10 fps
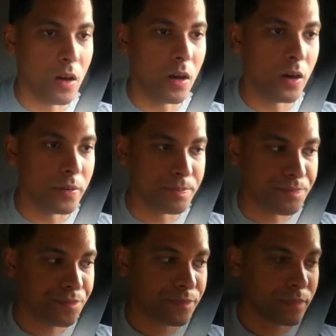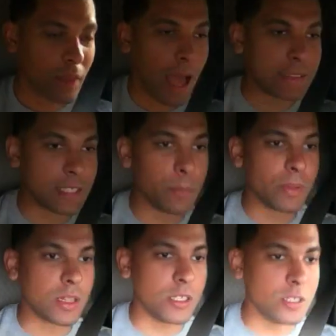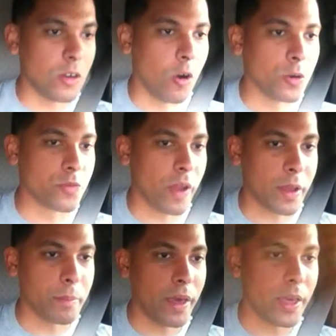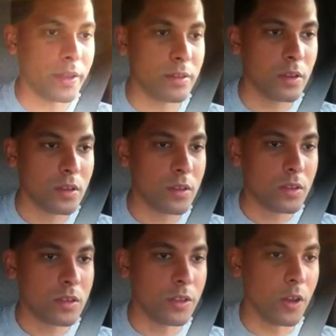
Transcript: Um, I typically always recommend,